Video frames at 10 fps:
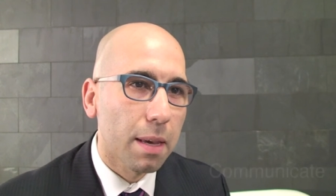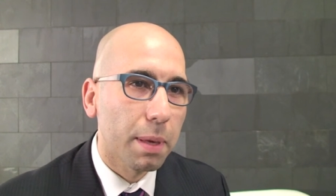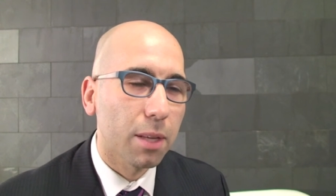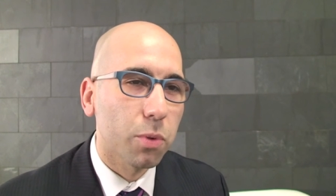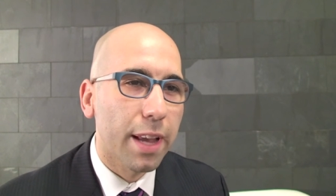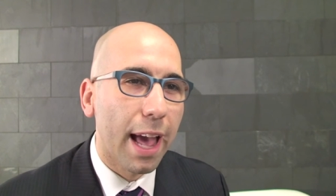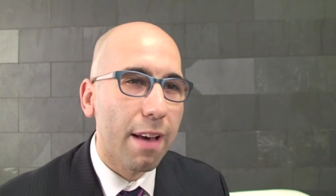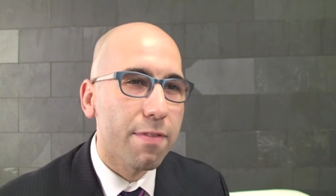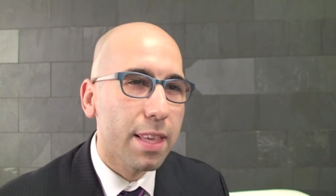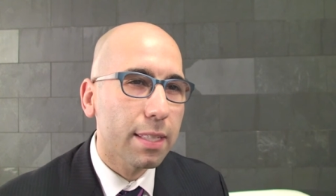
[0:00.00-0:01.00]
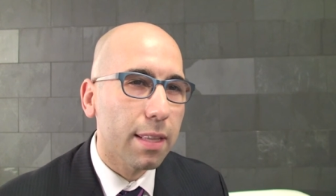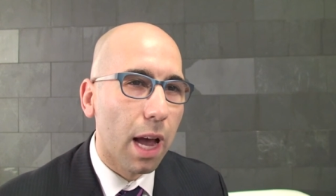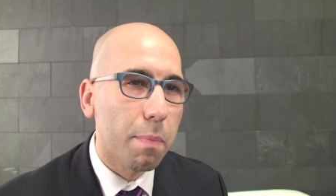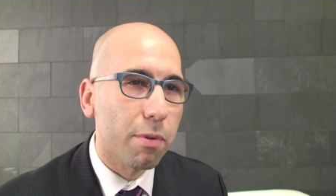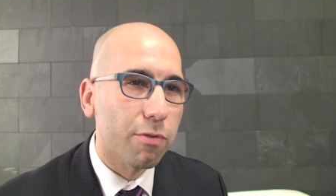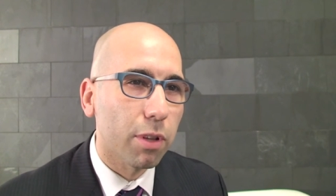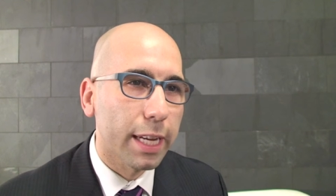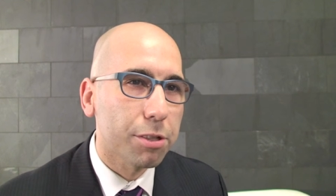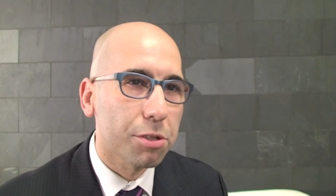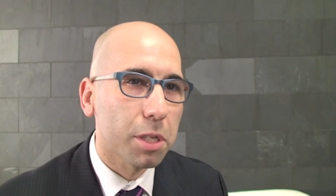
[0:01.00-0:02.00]
Because when you have this type of
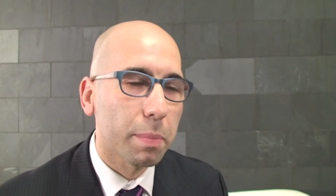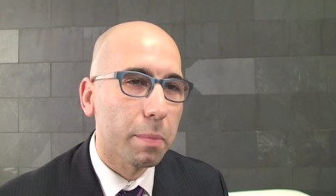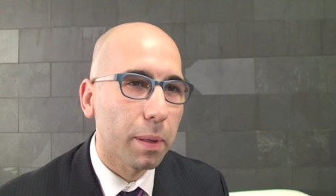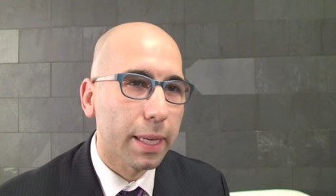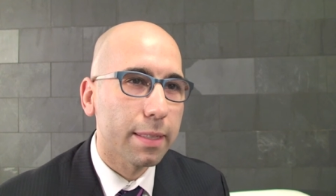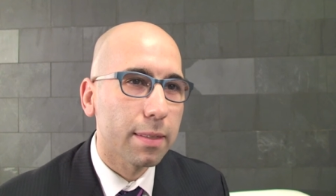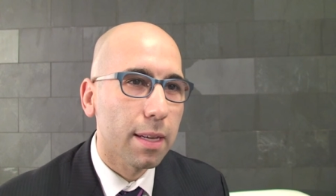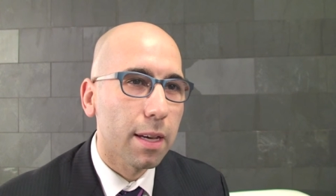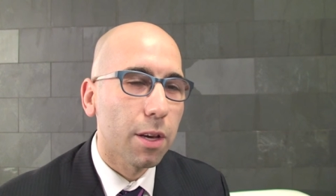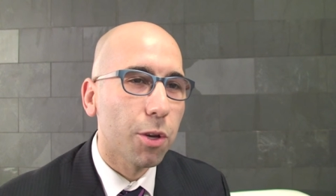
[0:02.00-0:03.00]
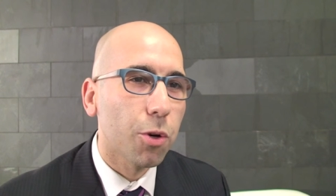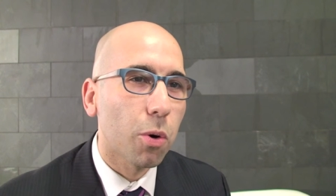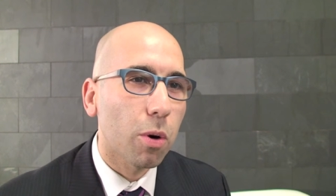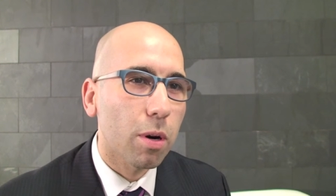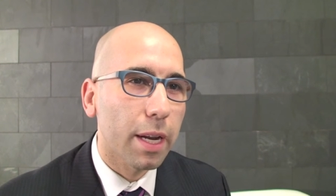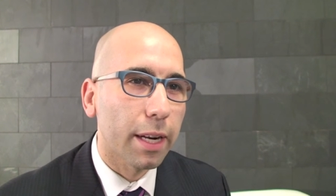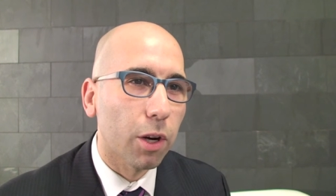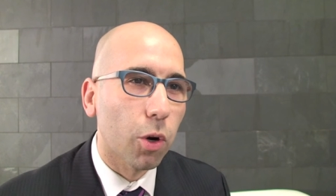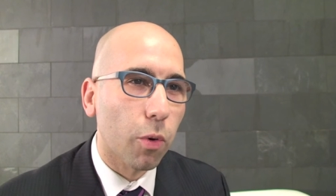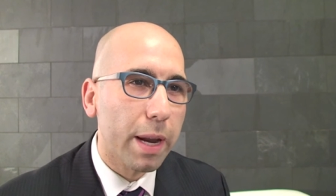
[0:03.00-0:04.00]
relationship in place, you're in
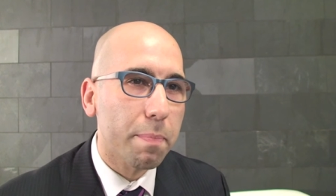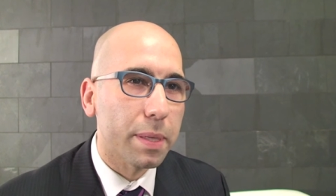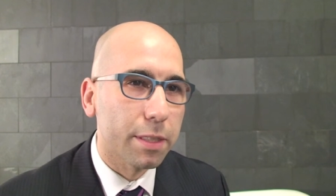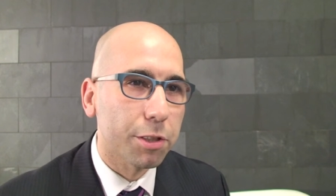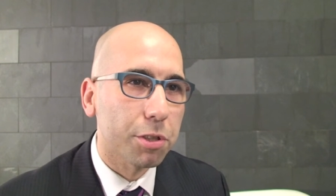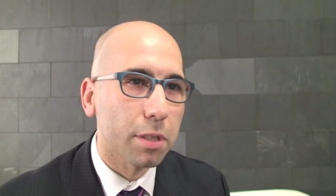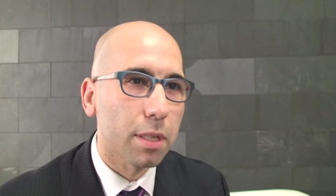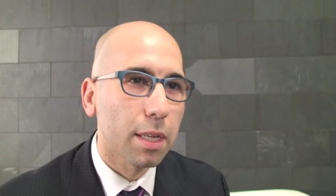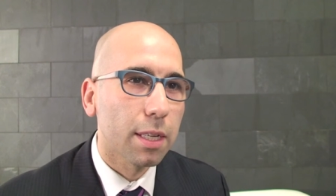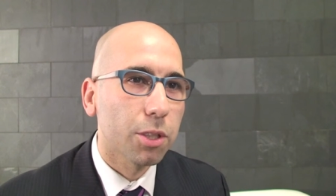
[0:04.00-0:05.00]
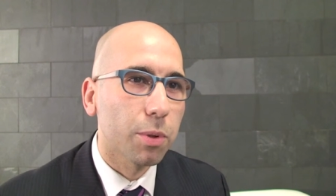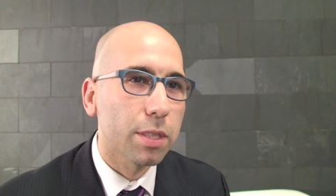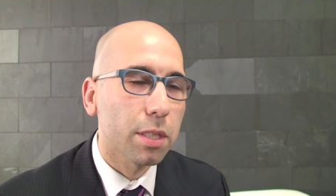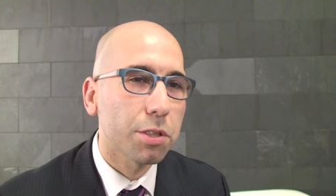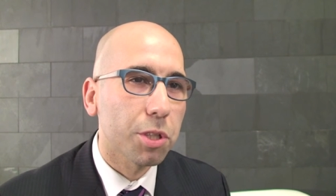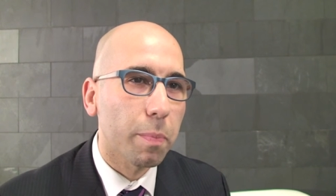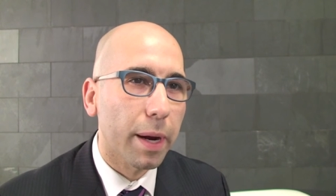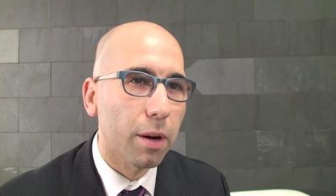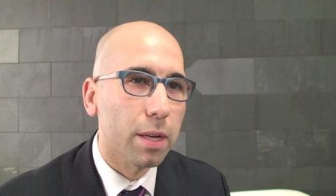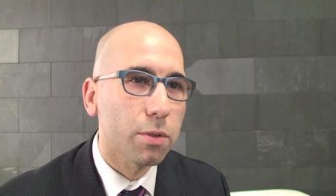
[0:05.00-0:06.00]
a great position to assist your
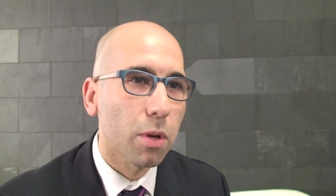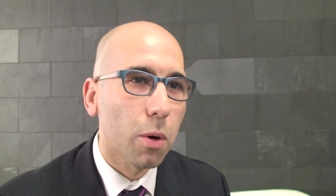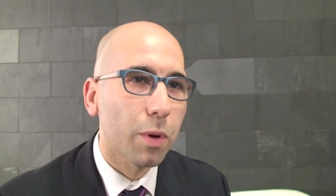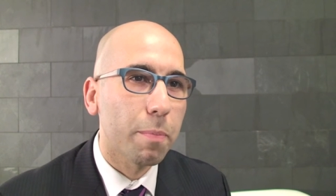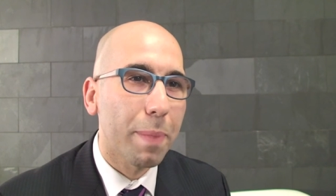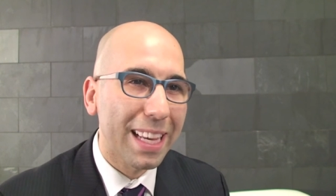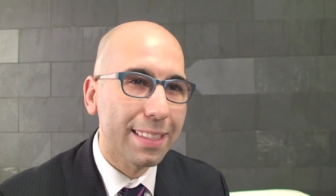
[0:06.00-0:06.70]
parents with